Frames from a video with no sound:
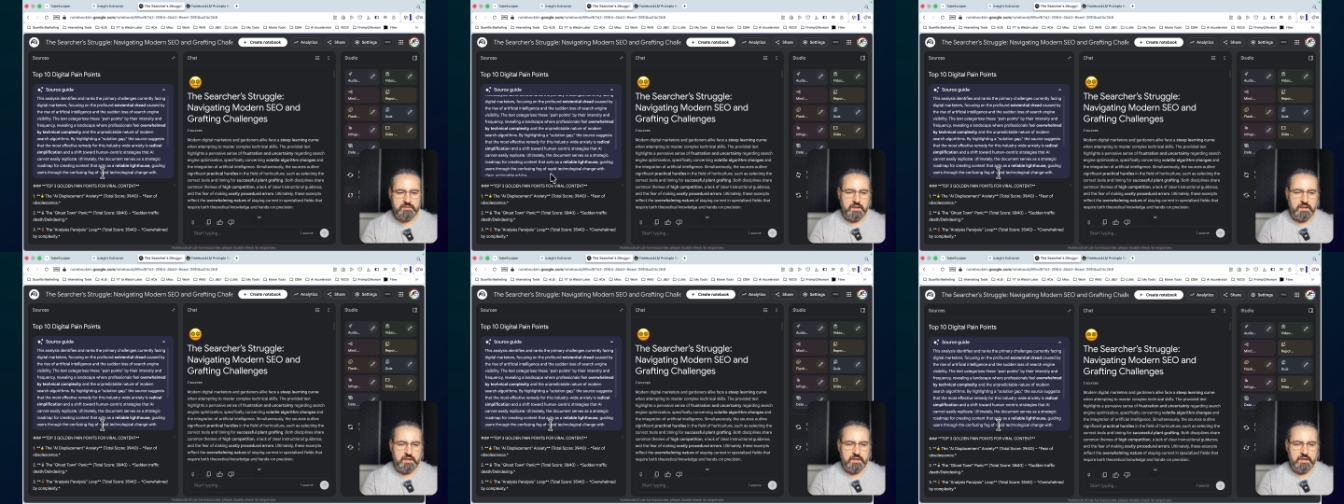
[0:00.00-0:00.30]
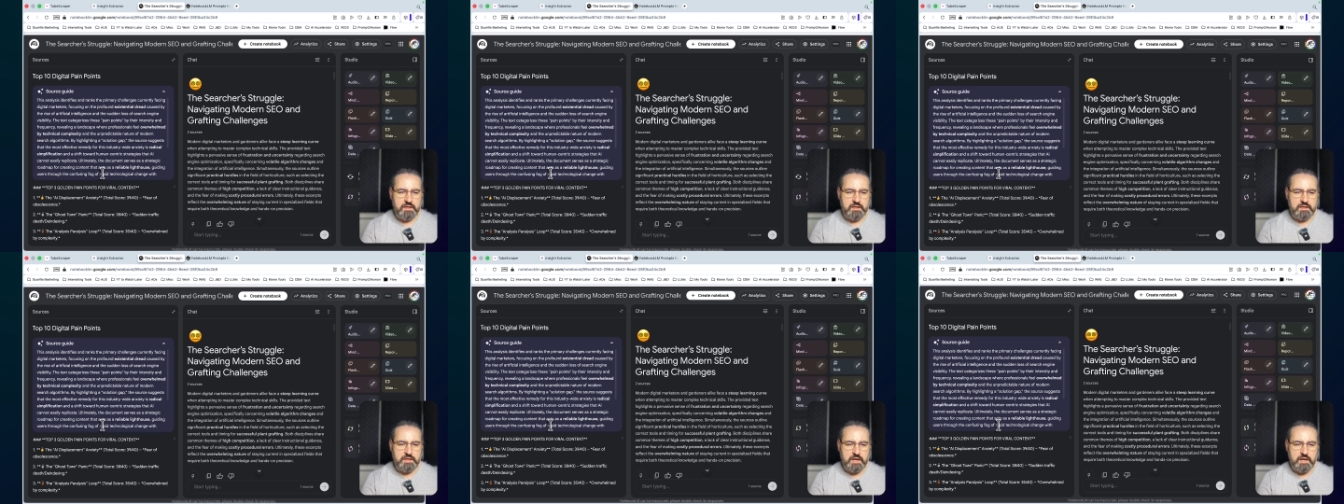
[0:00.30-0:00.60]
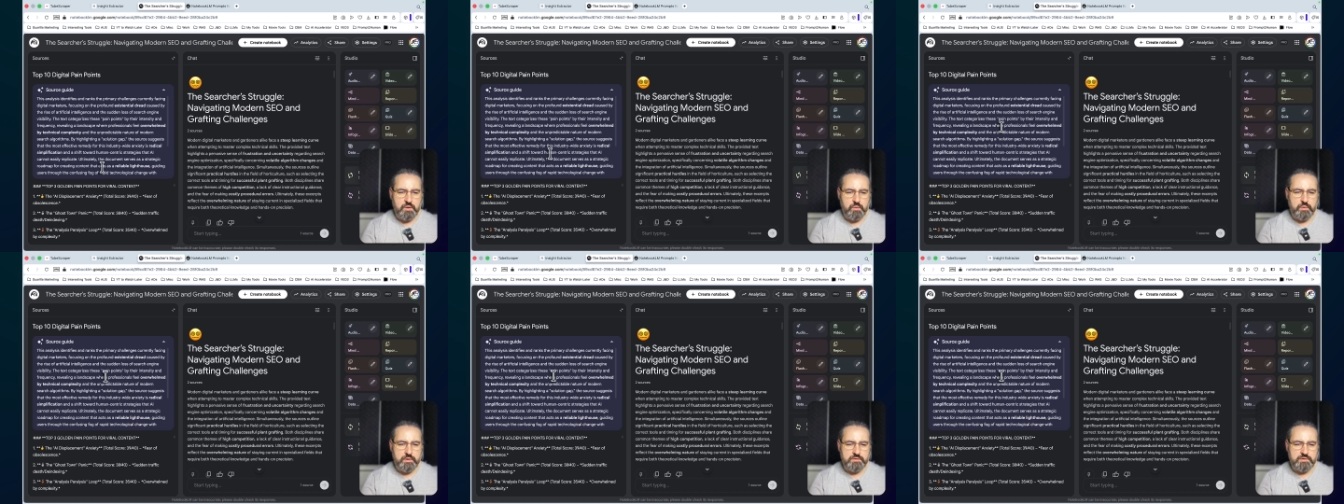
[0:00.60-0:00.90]
and
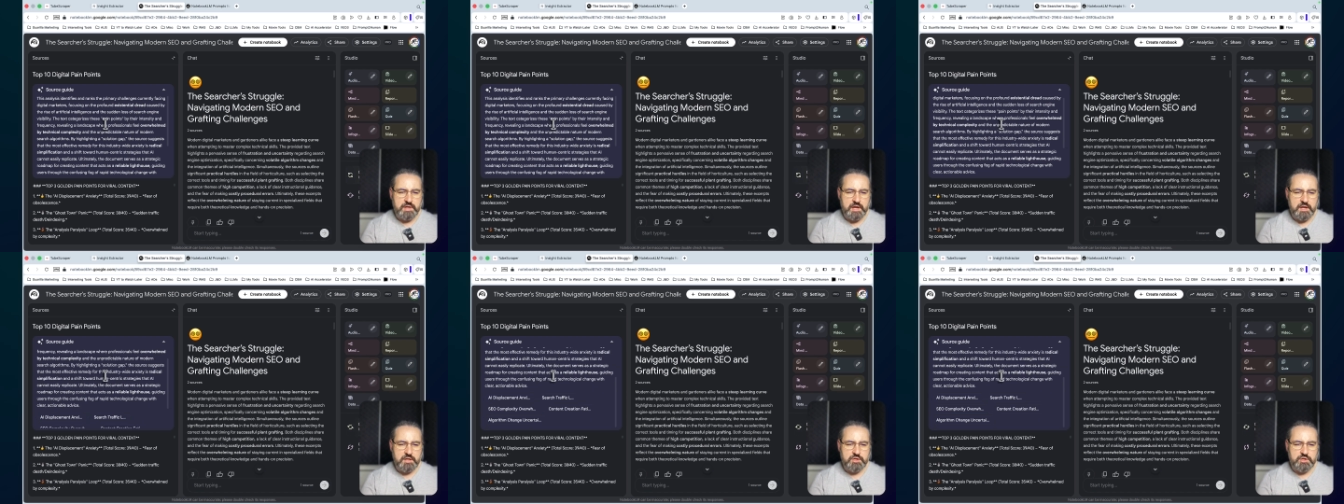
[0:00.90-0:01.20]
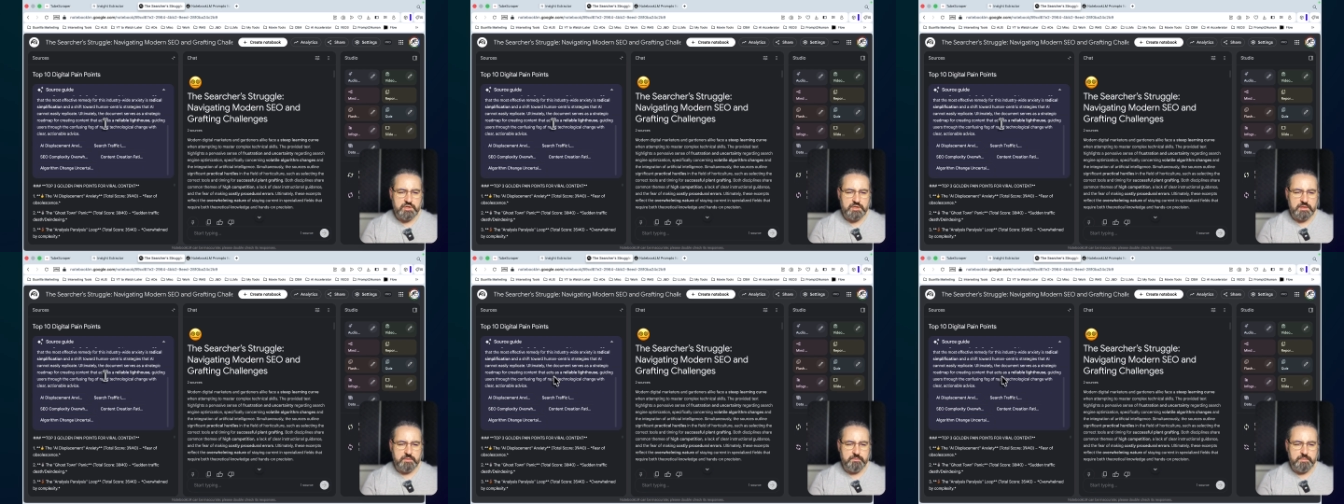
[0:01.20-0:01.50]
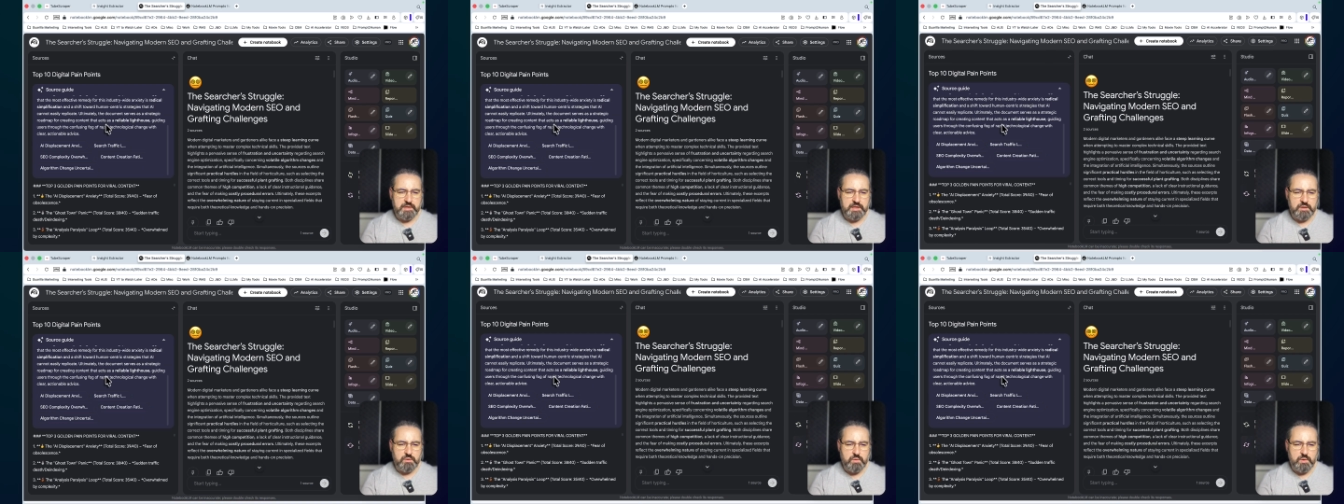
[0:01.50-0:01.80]
I will actually
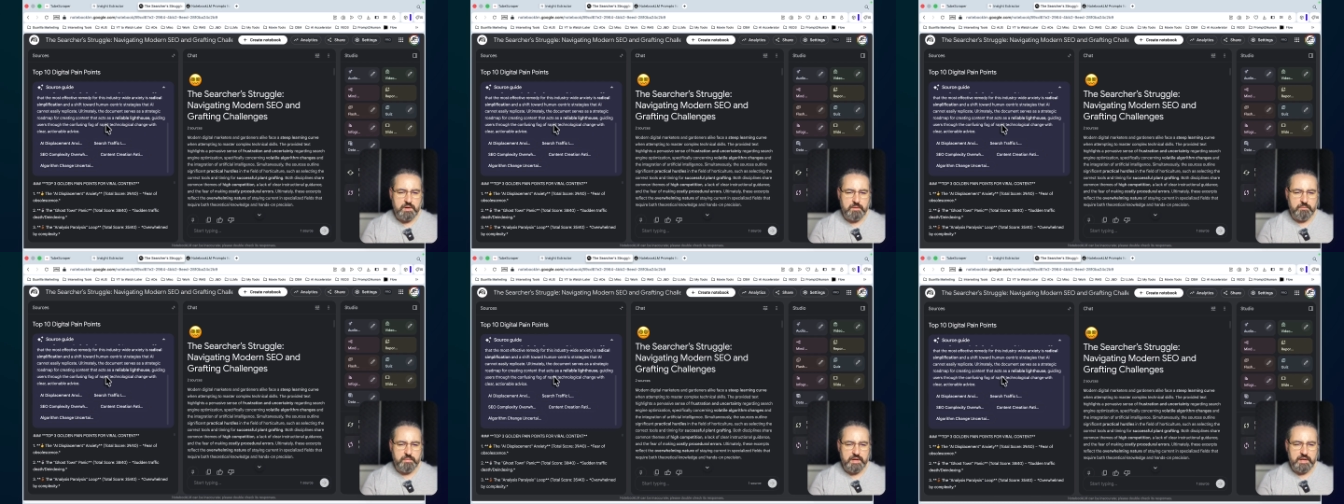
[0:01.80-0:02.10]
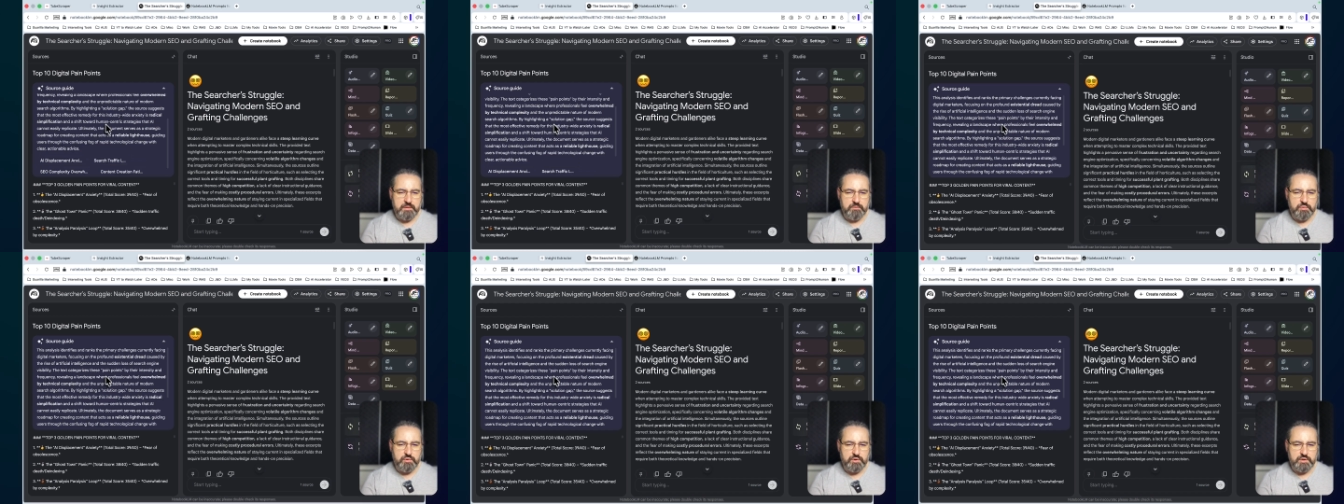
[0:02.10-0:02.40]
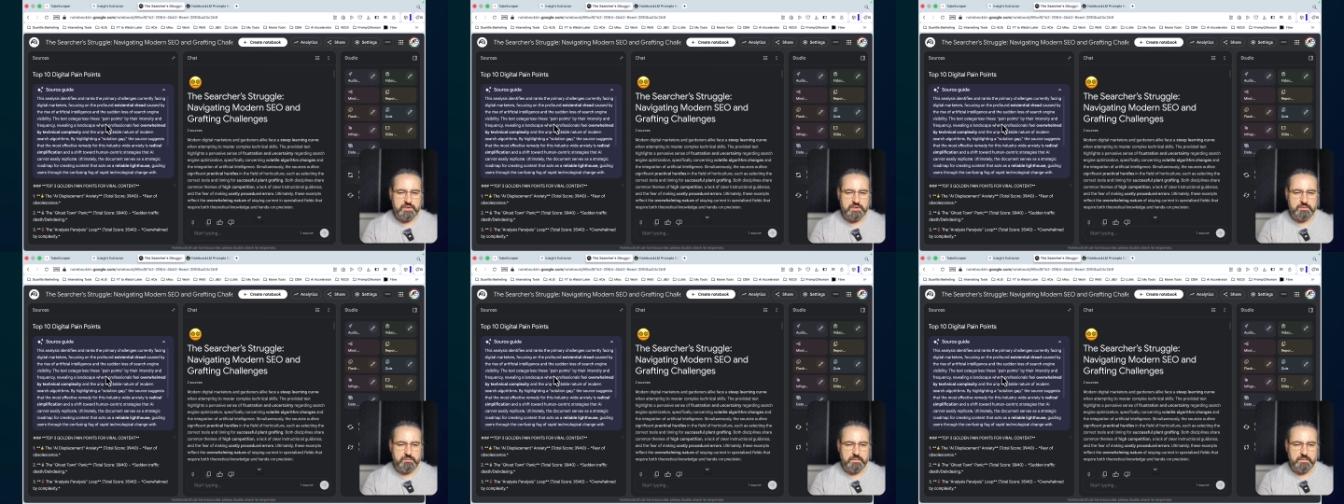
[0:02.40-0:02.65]
pick one pain point